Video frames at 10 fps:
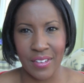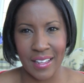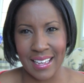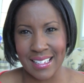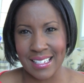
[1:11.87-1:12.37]
I feel
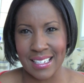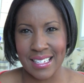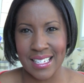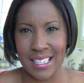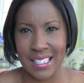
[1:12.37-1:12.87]
like it's
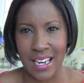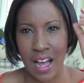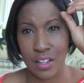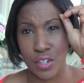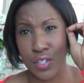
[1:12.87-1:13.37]
like six
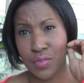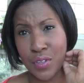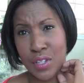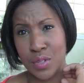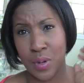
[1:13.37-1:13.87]
dollars
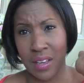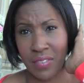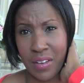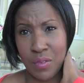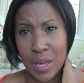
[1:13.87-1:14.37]
for the
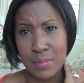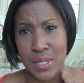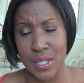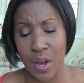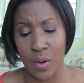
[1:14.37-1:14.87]
twenty-five
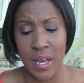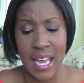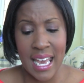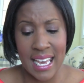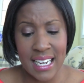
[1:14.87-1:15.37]
wipes, so
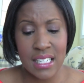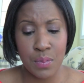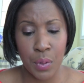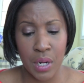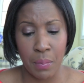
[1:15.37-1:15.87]
it
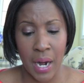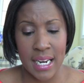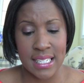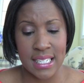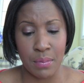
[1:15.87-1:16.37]
is pretty
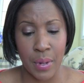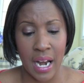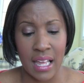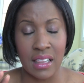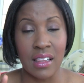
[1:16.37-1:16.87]
pricey,
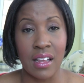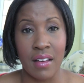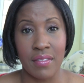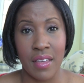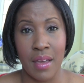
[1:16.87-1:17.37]
but I
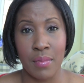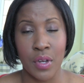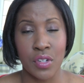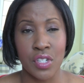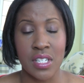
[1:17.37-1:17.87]
love them.
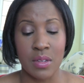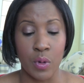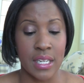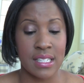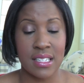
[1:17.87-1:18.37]
They're just,
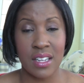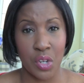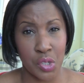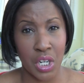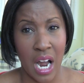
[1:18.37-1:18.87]
when it says
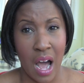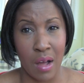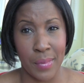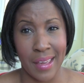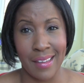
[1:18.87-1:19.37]
Ultra
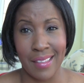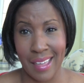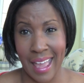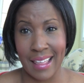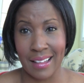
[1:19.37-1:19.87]
Calming,
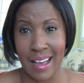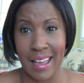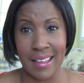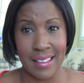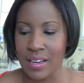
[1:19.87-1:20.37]
they ain't
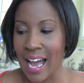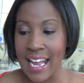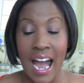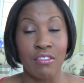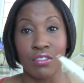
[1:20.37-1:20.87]
lying.
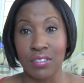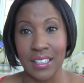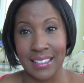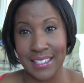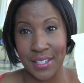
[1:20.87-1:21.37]
I, I
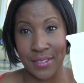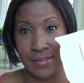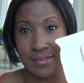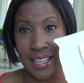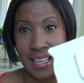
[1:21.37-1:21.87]
really
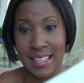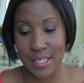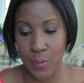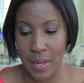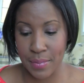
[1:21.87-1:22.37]
do like
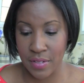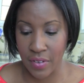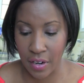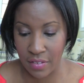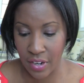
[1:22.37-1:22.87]
these wipes.
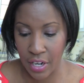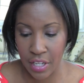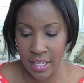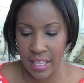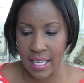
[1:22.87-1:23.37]
Very, very
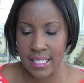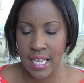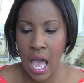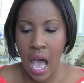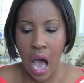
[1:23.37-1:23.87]
good things.
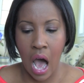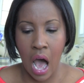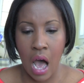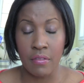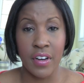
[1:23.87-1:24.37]

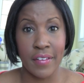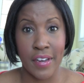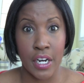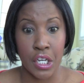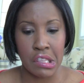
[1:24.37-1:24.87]
Uh, very,
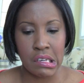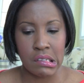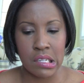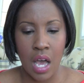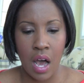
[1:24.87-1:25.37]
very good
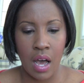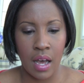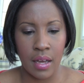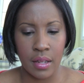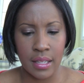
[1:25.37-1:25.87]
things.
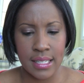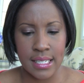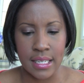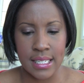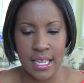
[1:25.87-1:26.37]
Uh,
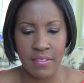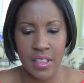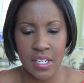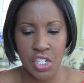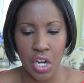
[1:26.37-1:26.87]
let's see,
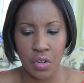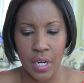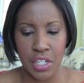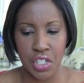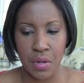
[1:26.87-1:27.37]
Seventh
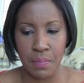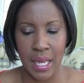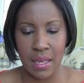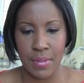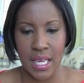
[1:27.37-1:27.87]
Generation
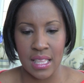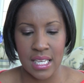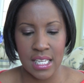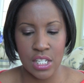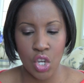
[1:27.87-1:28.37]
Baby.
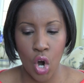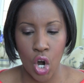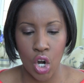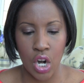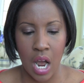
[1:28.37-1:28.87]
These
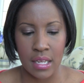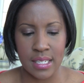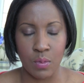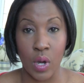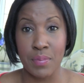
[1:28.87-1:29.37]
are uh,
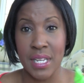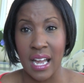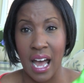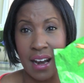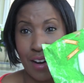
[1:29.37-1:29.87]
some wipes I
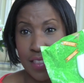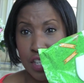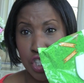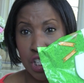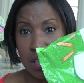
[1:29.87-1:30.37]
got on
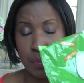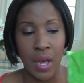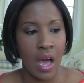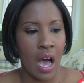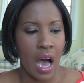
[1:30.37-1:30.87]
the cheap
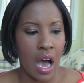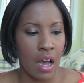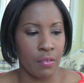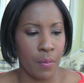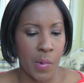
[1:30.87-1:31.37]

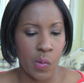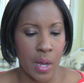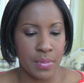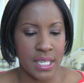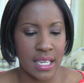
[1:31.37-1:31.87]
uh, from a
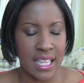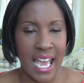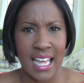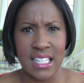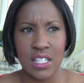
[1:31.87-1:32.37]
website. They
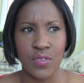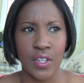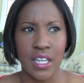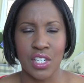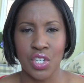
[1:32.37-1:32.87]
had these
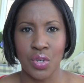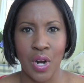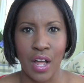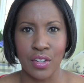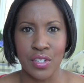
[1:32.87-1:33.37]
for like two
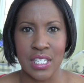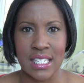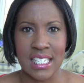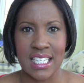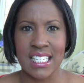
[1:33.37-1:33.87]
dollars
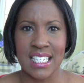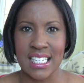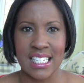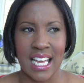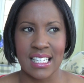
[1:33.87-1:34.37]
and
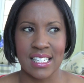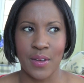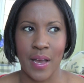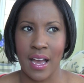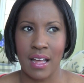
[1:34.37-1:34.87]
sixty cents,
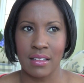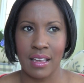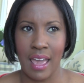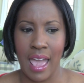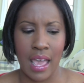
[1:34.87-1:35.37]
so I got
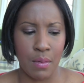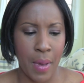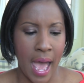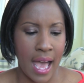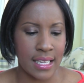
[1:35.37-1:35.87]
like eight
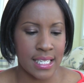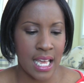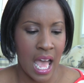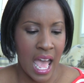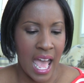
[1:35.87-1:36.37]

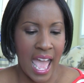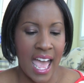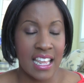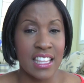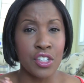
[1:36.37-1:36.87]
packs.
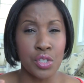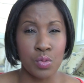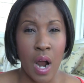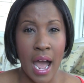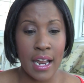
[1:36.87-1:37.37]
And they're
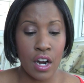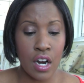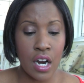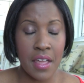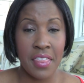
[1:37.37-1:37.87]

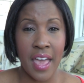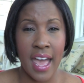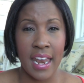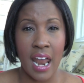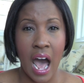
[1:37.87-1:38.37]
drier
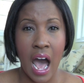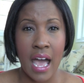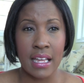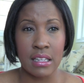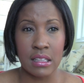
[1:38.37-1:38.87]
than
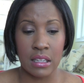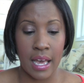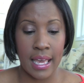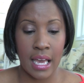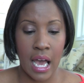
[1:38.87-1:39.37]
I
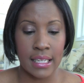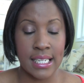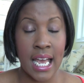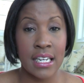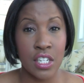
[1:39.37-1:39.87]
like. I
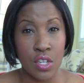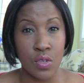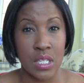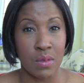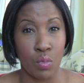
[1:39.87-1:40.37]
tend to
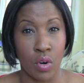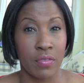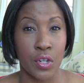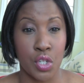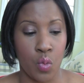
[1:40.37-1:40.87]
use them more
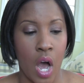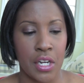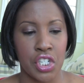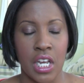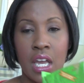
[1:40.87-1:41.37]
for
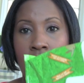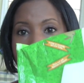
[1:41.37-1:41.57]
swatching.